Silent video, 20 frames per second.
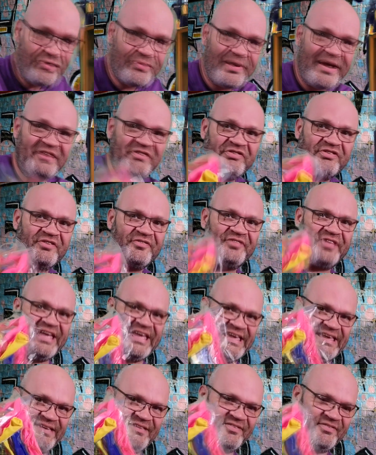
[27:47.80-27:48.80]
the rest of
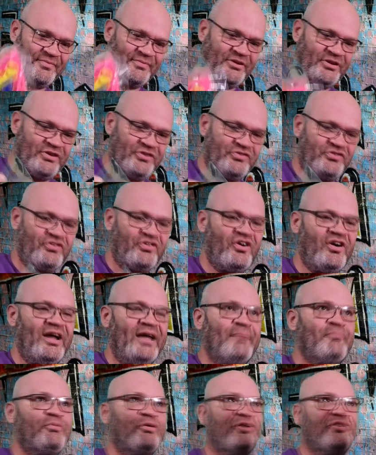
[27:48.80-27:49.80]
these, I'm going to
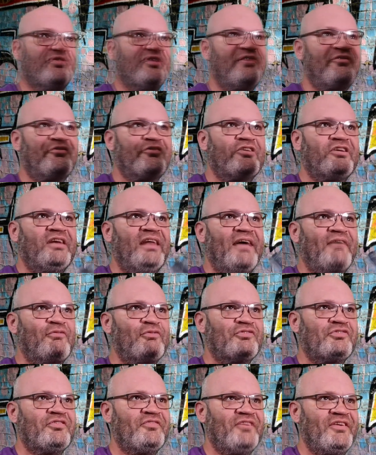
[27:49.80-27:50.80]
try and put different
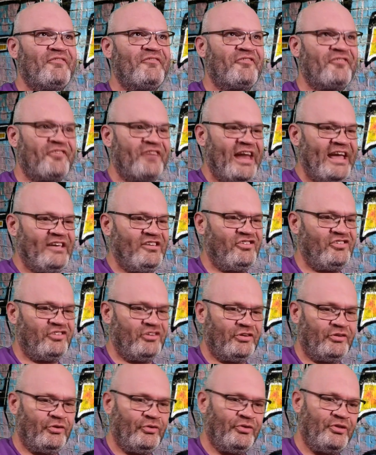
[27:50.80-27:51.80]
levels of
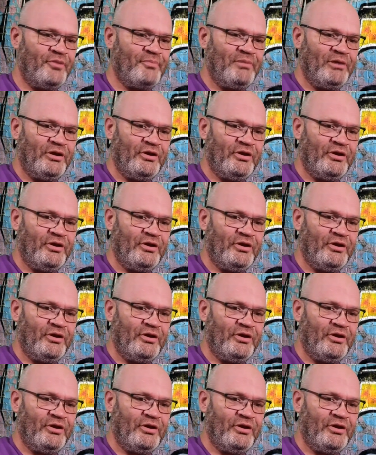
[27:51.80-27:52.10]
inflation on the